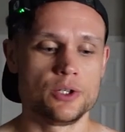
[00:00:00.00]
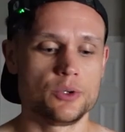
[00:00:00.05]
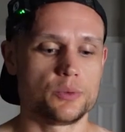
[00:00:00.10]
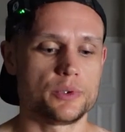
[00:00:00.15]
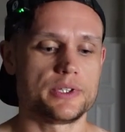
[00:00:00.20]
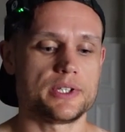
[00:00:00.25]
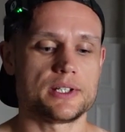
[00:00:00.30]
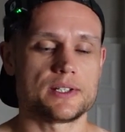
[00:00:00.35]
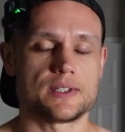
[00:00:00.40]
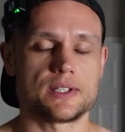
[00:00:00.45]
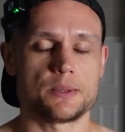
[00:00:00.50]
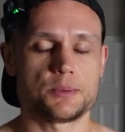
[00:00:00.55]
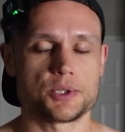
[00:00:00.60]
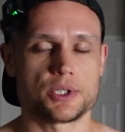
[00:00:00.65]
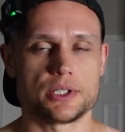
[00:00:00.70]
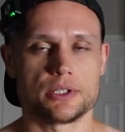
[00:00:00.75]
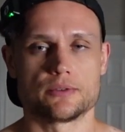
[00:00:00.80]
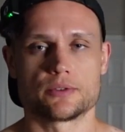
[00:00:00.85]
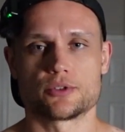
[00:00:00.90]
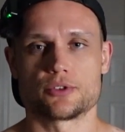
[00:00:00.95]
with the
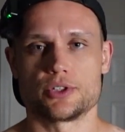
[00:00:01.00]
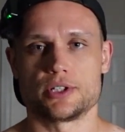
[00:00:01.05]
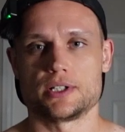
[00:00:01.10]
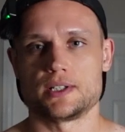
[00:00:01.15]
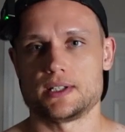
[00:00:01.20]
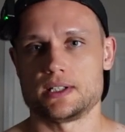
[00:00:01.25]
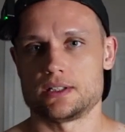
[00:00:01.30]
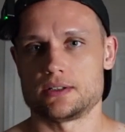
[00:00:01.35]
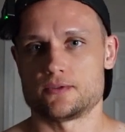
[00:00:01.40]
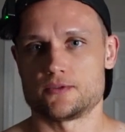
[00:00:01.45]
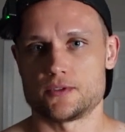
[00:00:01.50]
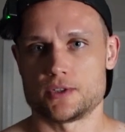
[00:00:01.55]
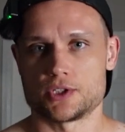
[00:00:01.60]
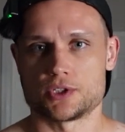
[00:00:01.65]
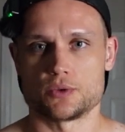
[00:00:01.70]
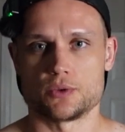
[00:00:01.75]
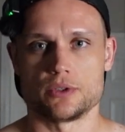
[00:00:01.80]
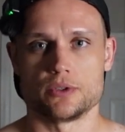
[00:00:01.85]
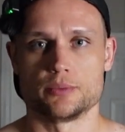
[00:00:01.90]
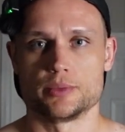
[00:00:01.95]
exception of creatine and
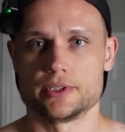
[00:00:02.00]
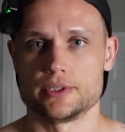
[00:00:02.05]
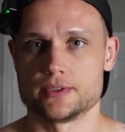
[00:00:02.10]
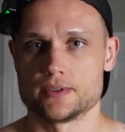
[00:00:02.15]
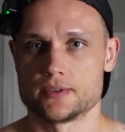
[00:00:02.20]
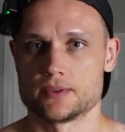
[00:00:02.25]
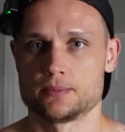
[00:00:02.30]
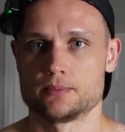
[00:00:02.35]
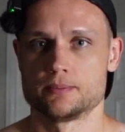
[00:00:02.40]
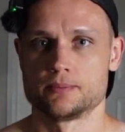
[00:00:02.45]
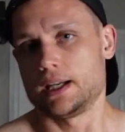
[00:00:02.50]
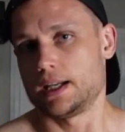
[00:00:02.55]
fish oil pills.